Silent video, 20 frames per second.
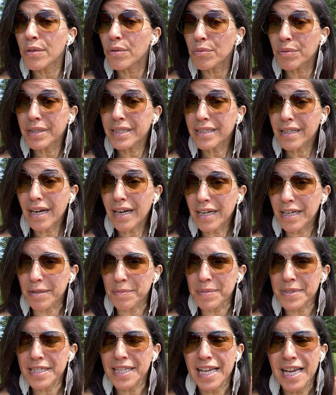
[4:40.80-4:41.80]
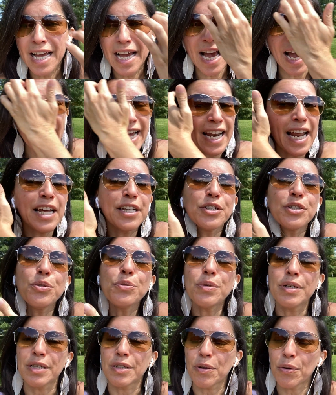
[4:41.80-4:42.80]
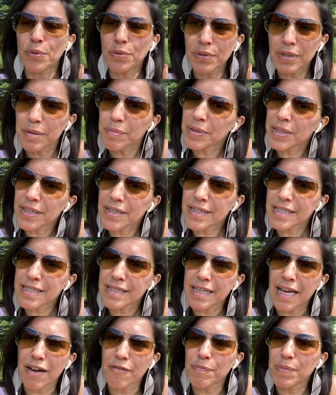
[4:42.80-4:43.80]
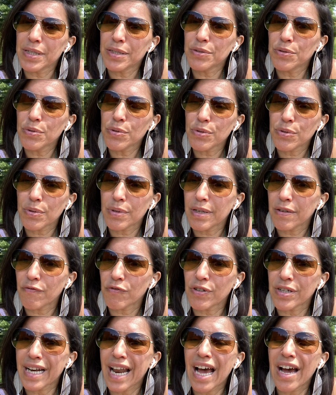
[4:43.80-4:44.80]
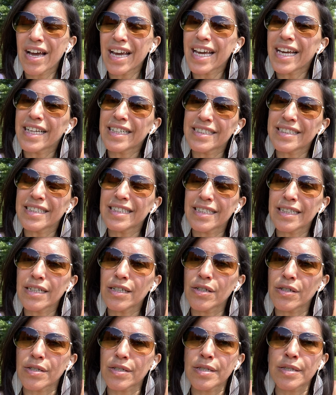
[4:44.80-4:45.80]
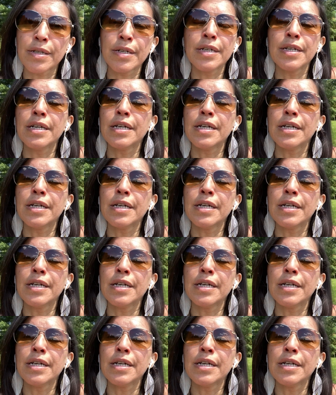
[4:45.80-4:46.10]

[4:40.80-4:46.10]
three times. And I knew it only because I've been used to it for now eight years.